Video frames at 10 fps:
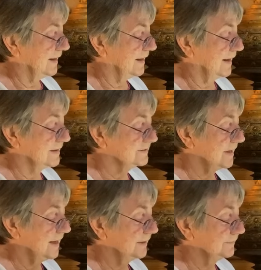As
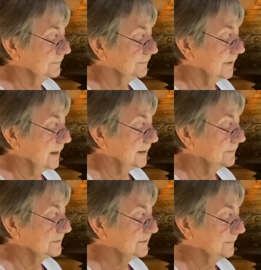Anuruddha I
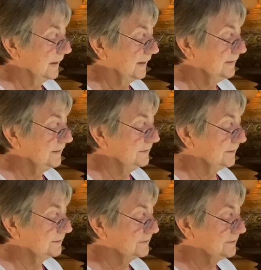was abiding
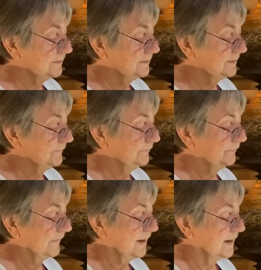diligent,
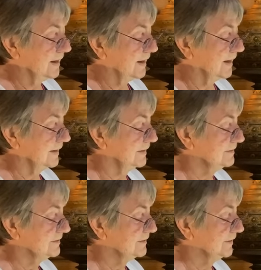I
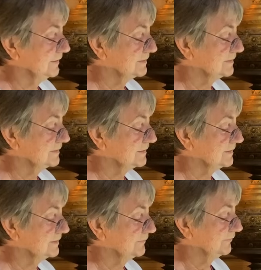considered
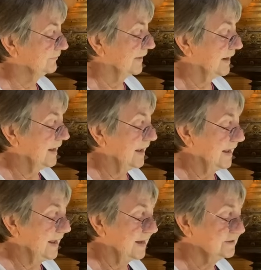this.
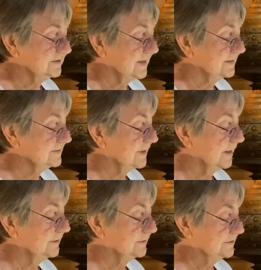Excess
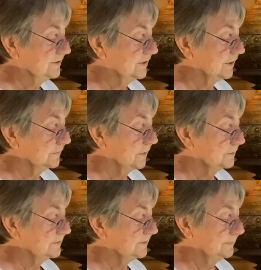energy
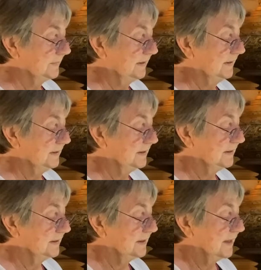arose in me,
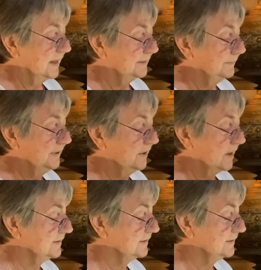and
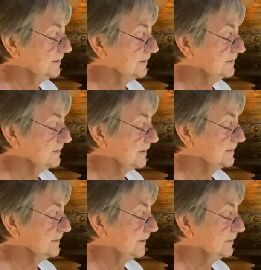because of
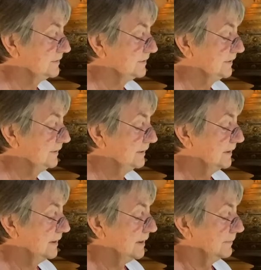excess energy,
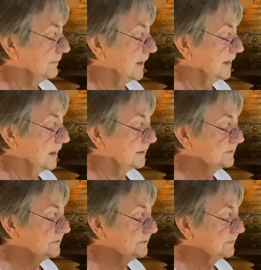my
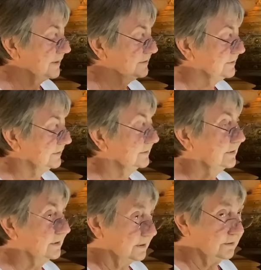concentration
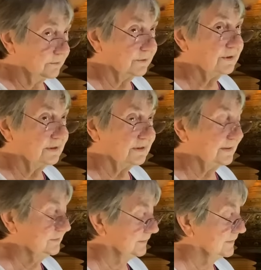or
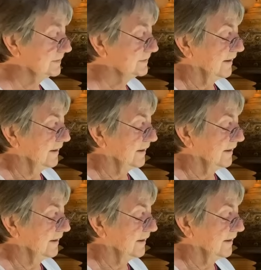collectedness